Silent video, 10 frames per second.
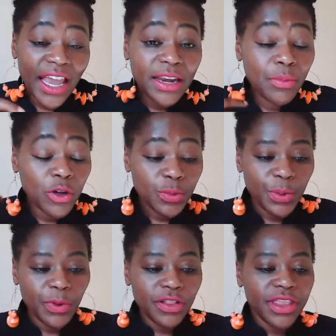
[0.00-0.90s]
And most
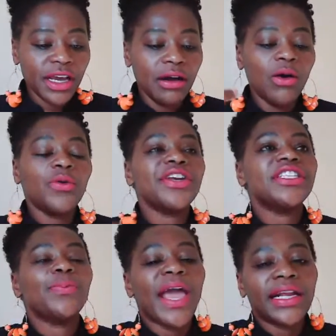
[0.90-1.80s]
people think, oh,
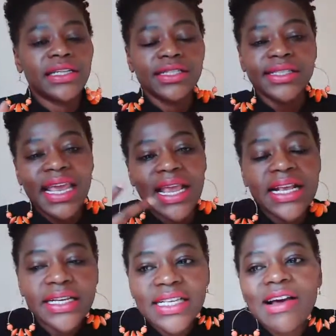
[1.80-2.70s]
respect is saying,